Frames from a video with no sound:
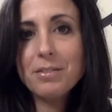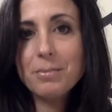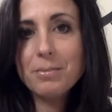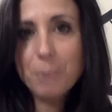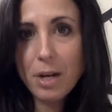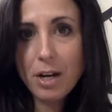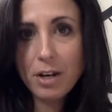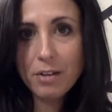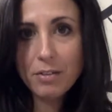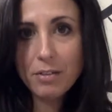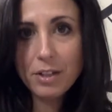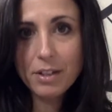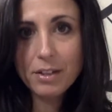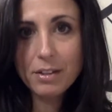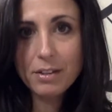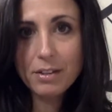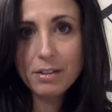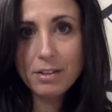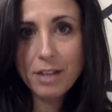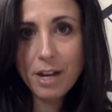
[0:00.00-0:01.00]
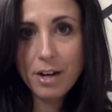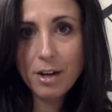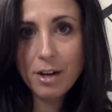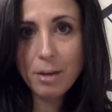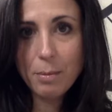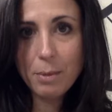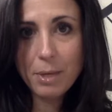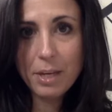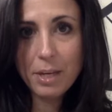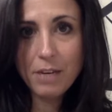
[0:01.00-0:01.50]
pelvic
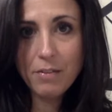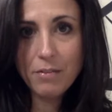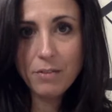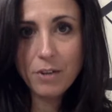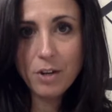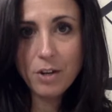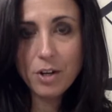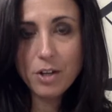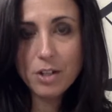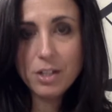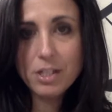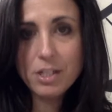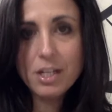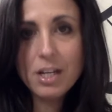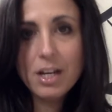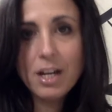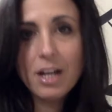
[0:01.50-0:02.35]
therapy first,